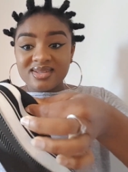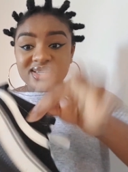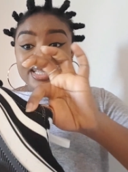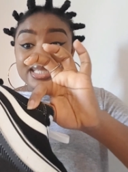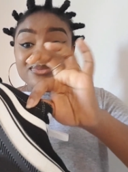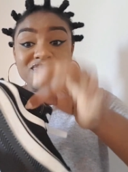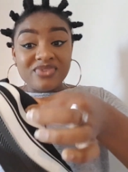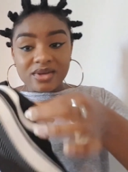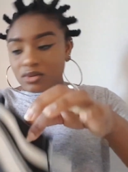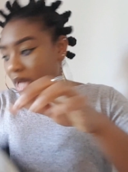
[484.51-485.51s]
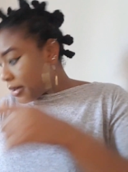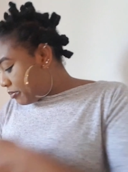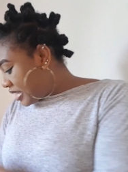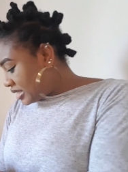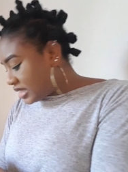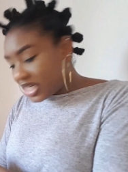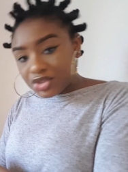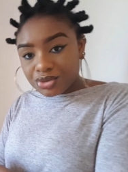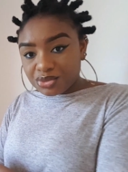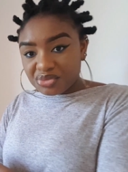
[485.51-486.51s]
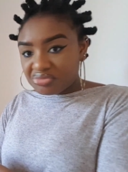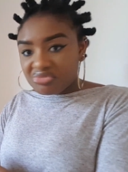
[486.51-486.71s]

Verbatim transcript: it's you can't bend that shoe.